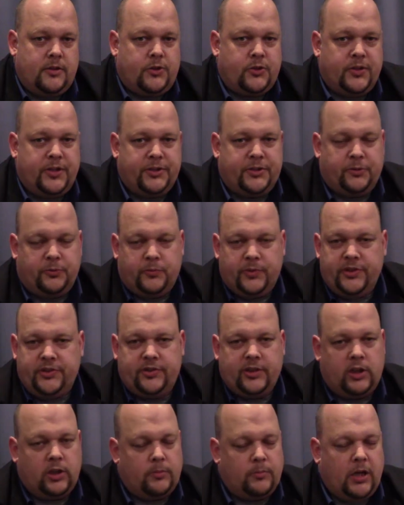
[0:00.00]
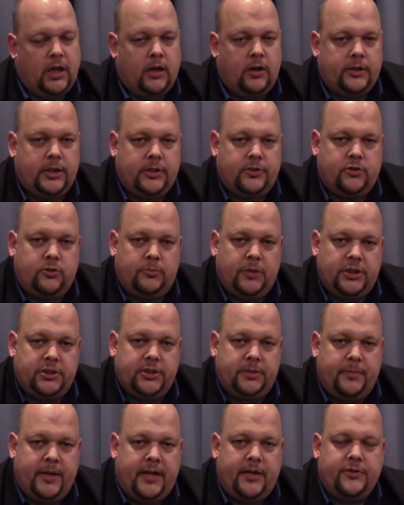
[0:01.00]
traditional reseller model, not so
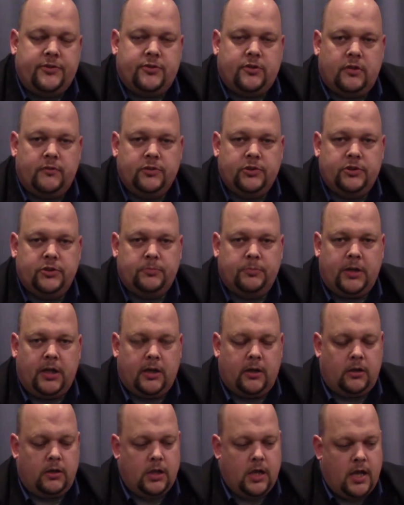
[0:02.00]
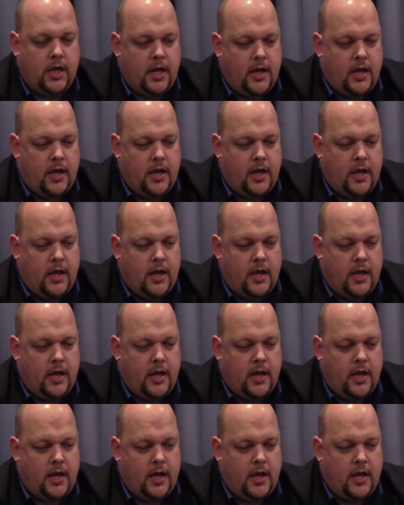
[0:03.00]
much the managed services model.